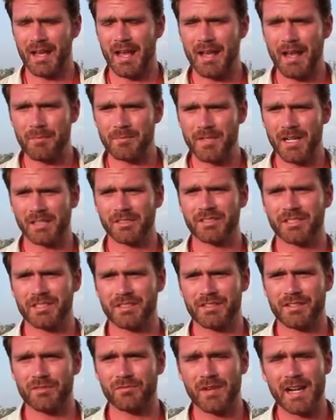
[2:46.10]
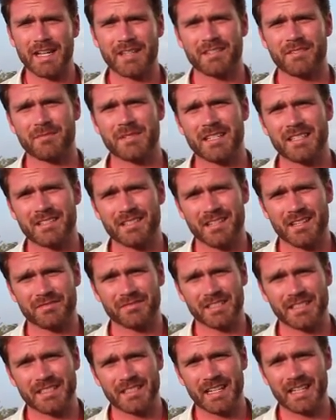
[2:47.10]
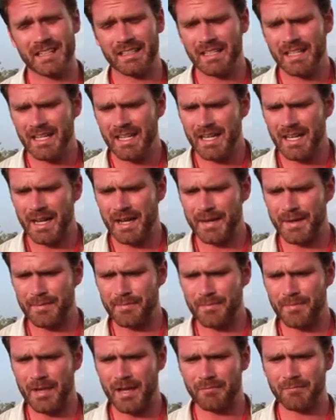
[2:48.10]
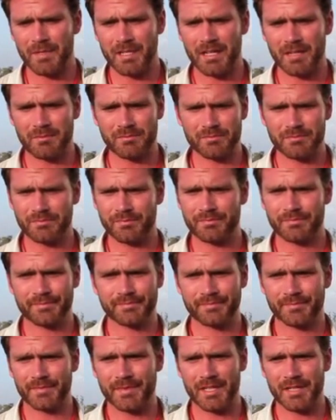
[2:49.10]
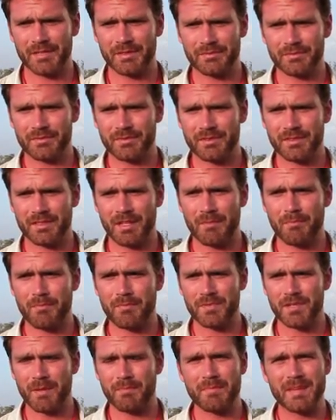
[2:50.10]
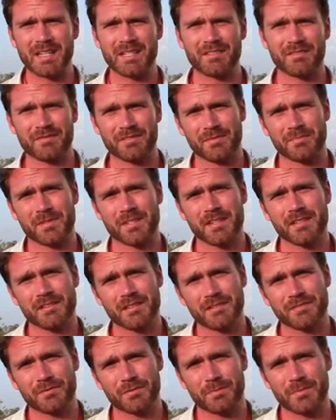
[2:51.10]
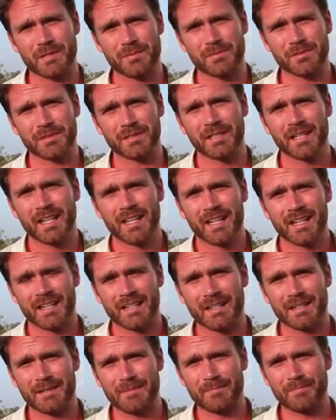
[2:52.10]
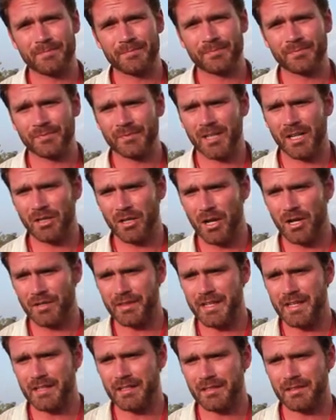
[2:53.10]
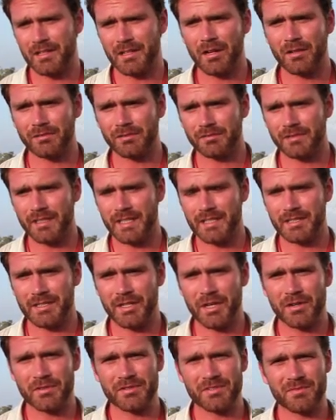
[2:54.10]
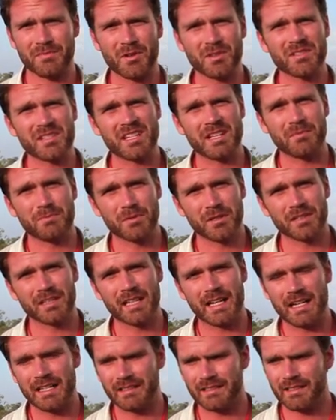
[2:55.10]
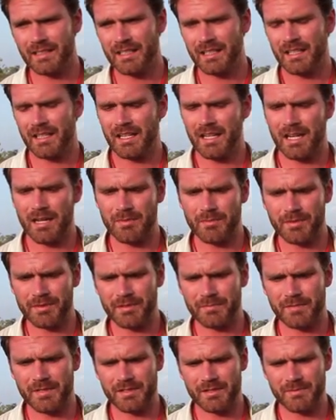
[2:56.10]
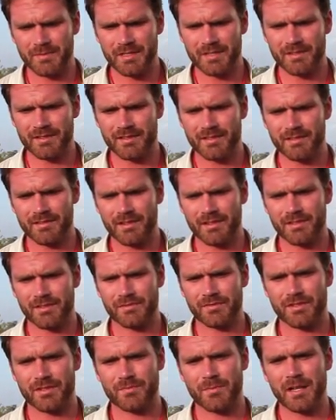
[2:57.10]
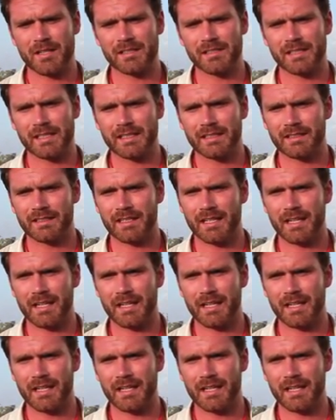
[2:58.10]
abductions and ransoming and stuff like that have become, you know, some means of subsistence for people along the Gulf of Aden coast, mostly in Puntland, but there have been some instances also in Somaliland.